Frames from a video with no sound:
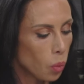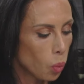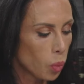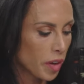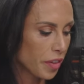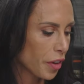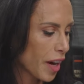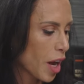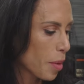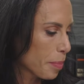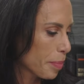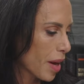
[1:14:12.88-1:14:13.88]
With your
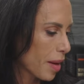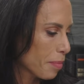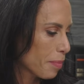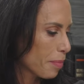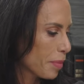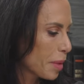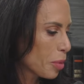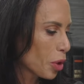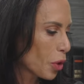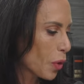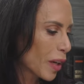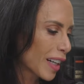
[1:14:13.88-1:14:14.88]
help, uh,
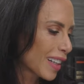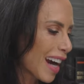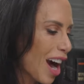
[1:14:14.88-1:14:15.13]
people are,